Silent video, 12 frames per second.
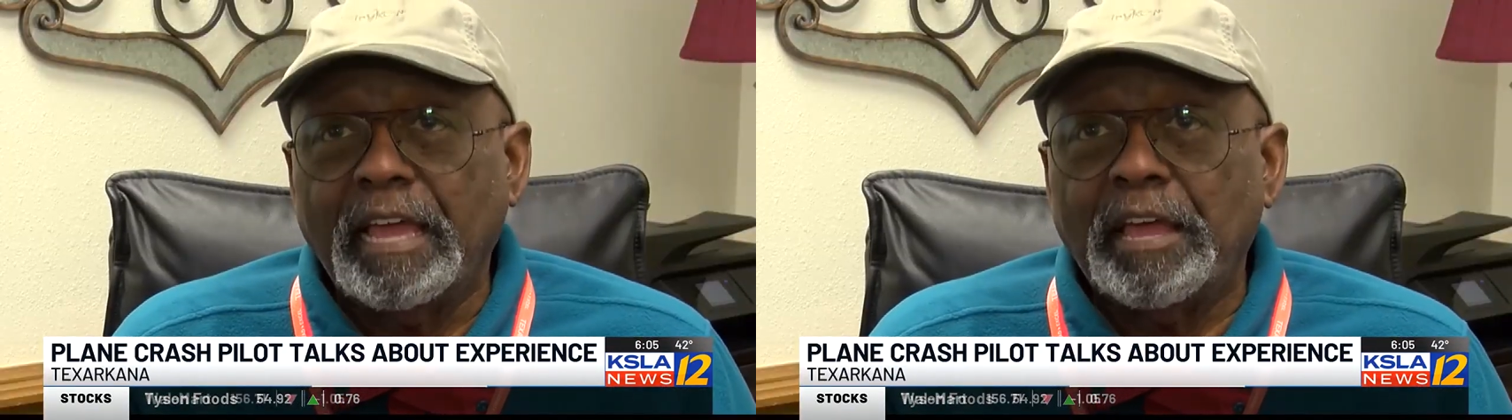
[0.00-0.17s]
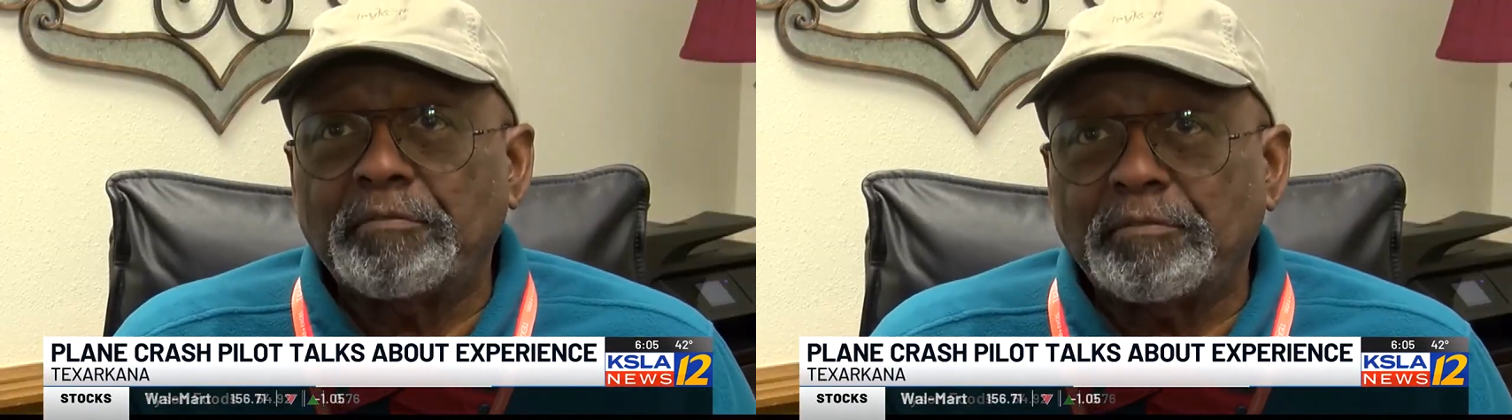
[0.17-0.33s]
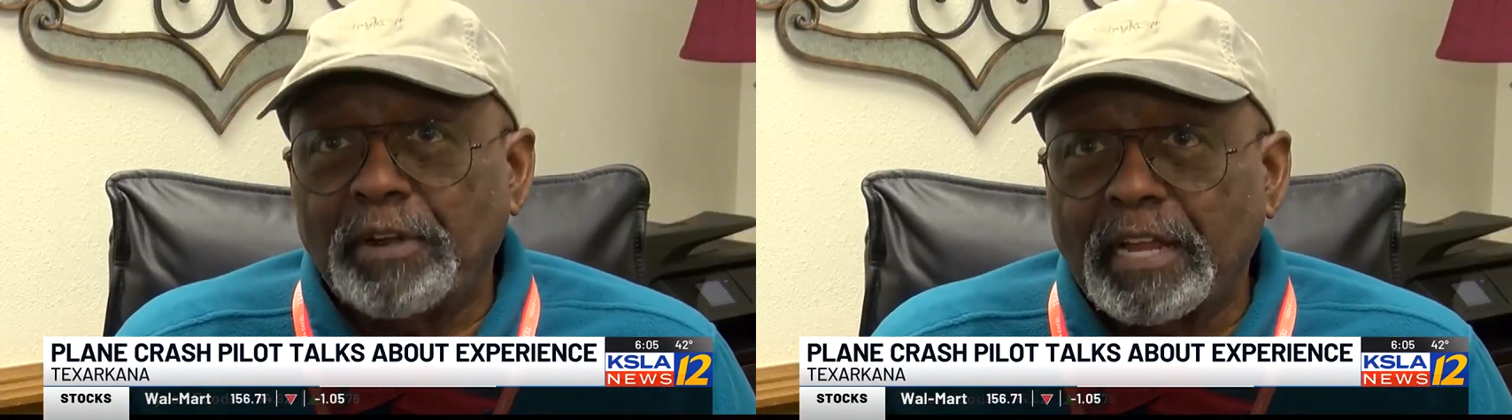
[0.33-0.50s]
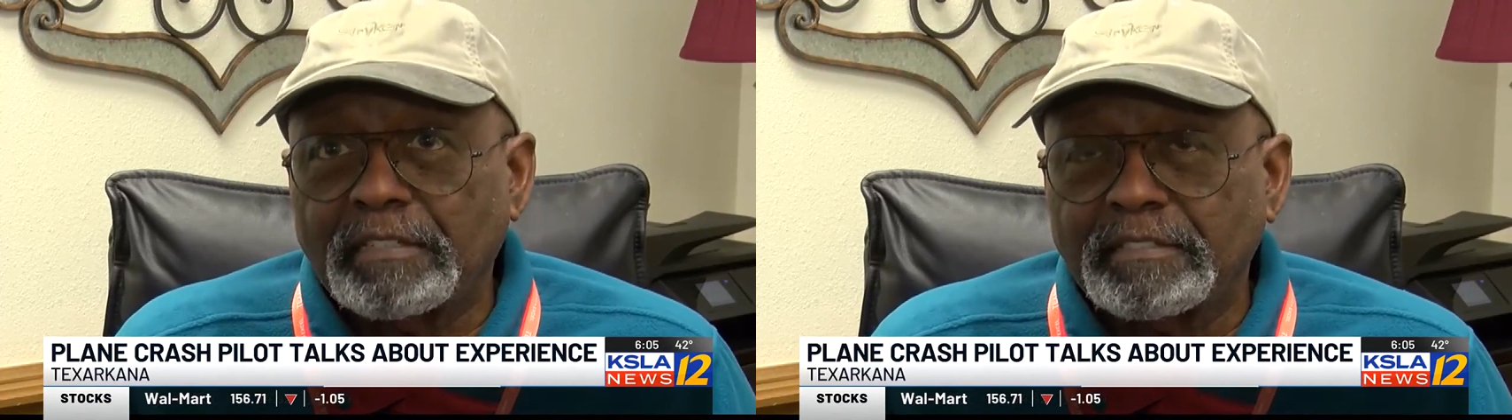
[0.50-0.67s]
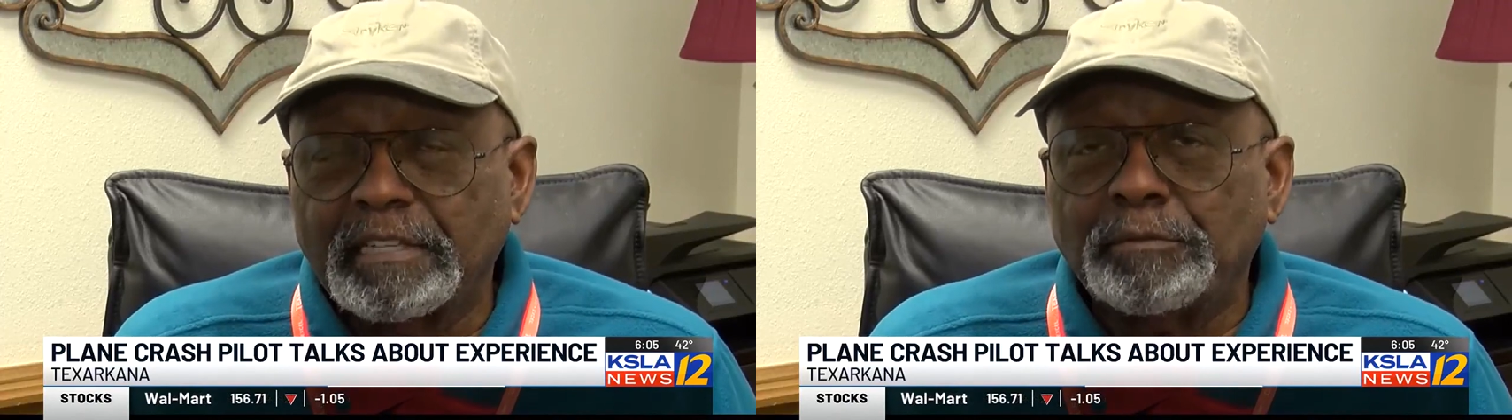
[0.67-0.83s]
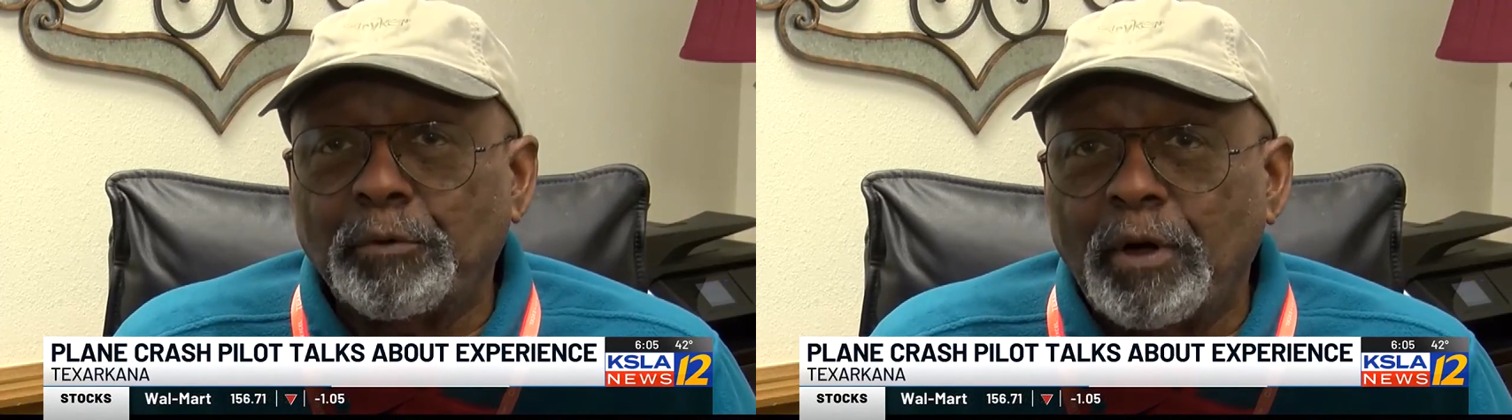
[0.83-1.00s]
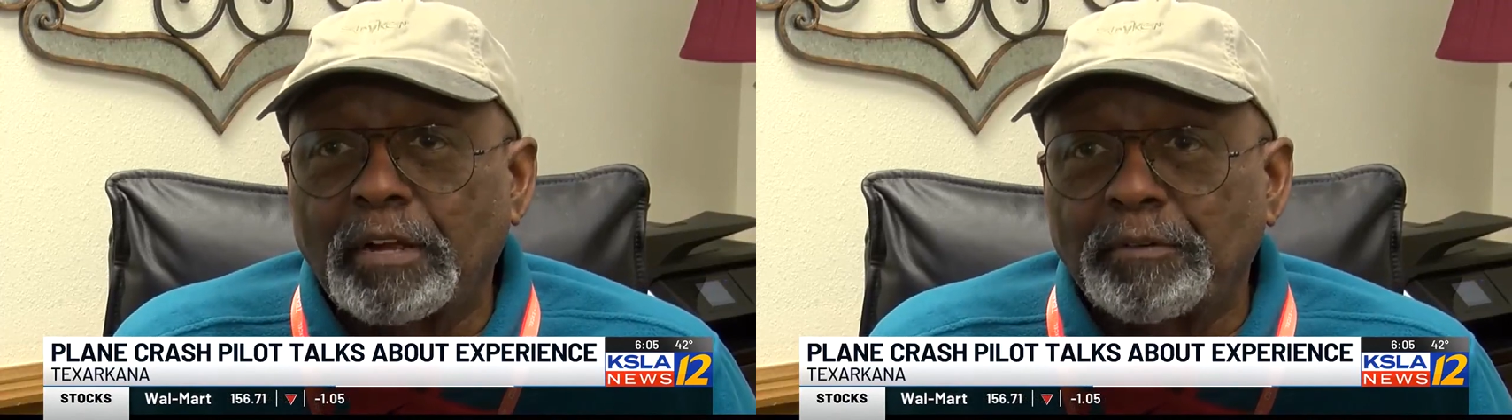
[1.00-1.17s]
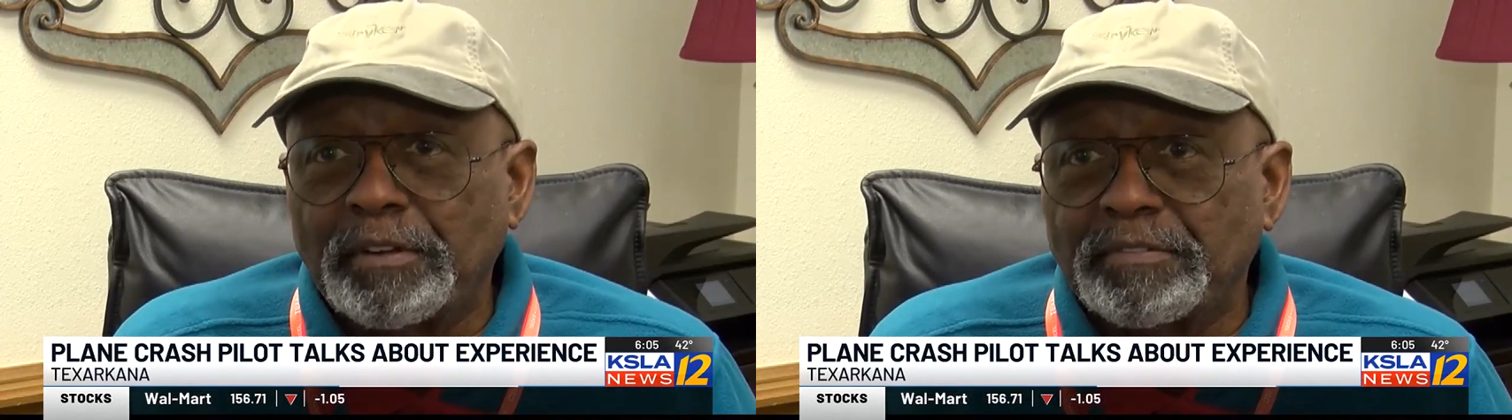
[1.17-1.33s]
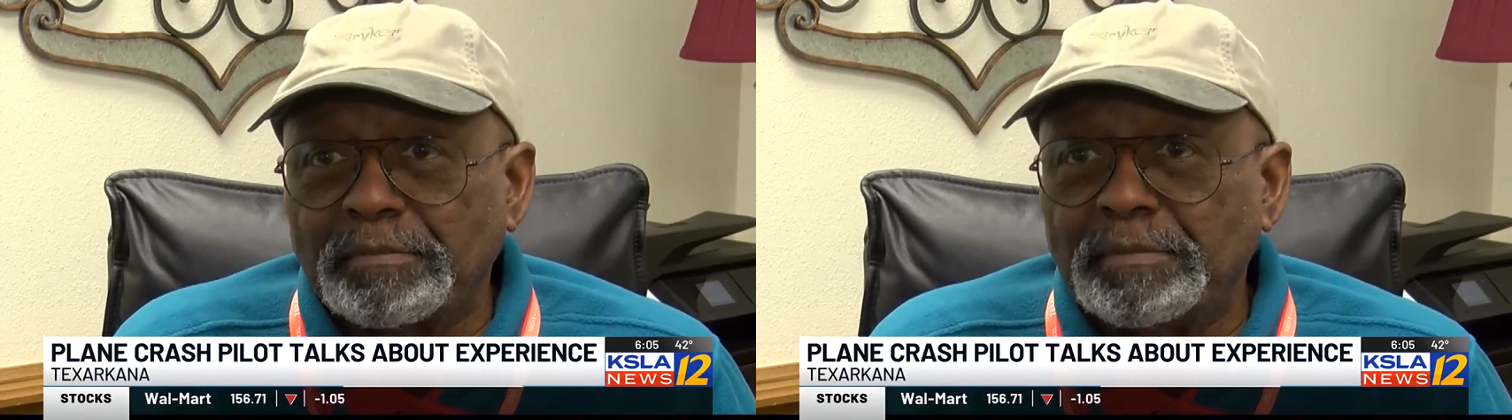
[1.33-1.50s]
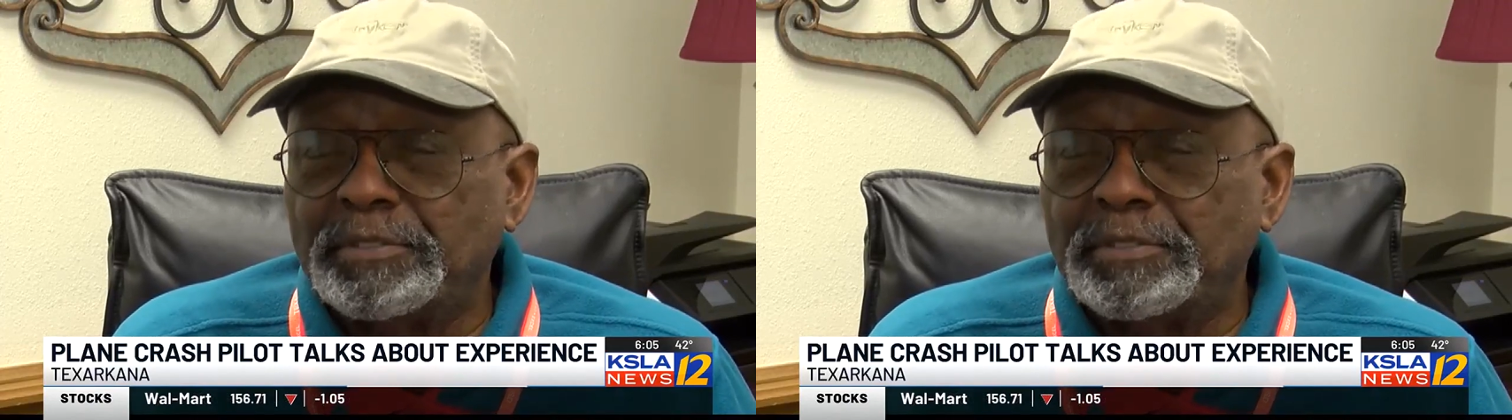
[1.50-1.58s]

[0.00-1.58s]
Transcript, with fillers: have wrecks and walk away from